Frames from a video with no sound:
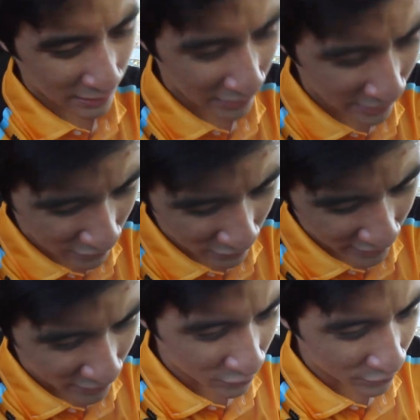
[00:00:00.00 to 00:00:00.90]
of hot
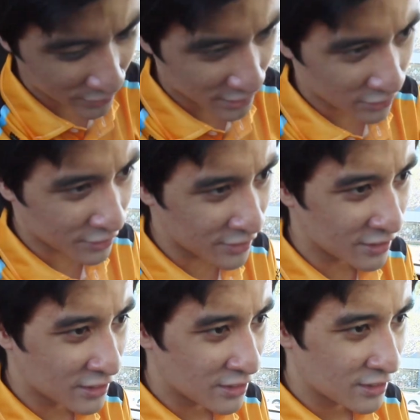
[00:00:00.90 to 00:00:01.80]
today. Turn this on.
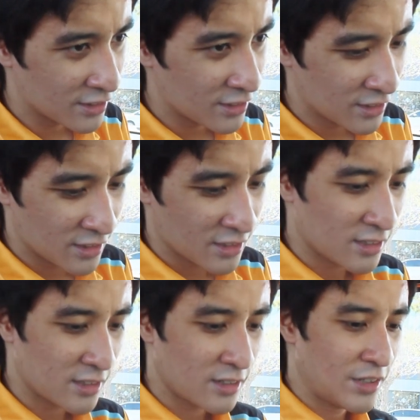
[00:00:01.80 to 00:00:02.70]

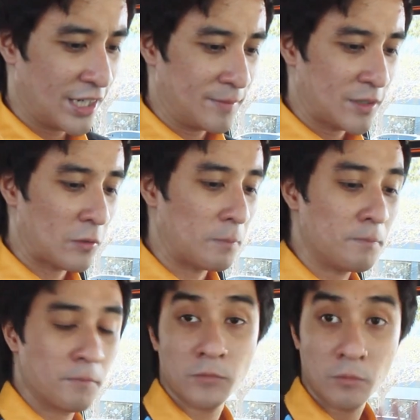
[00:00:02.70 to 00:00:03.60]
Alright, so
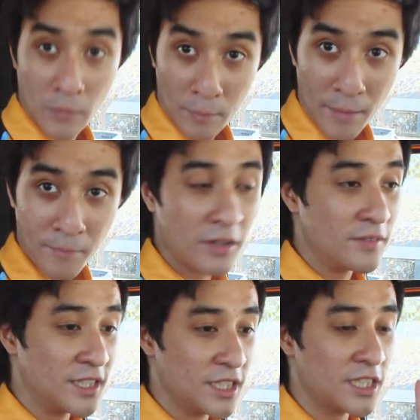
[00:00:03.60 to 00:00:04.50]
Remember,
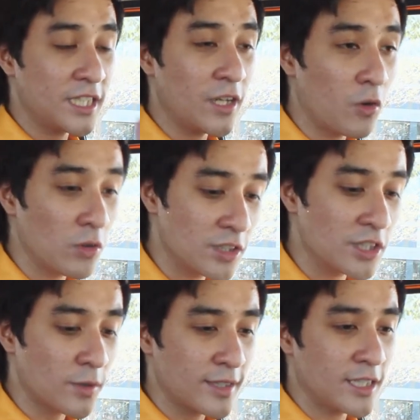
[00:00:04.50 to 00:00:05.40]
this is the older
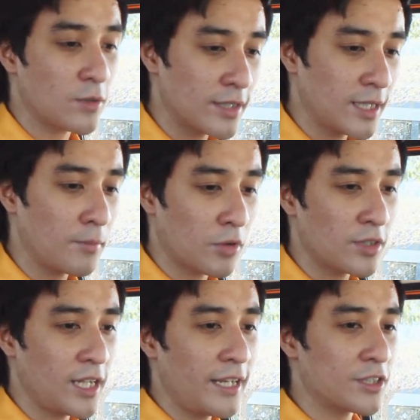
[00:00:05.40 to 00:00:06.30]
2020
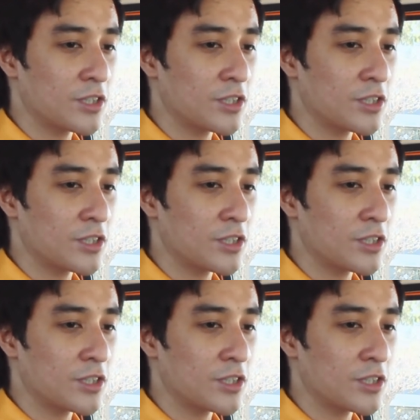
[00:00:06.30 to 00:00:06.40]
model year,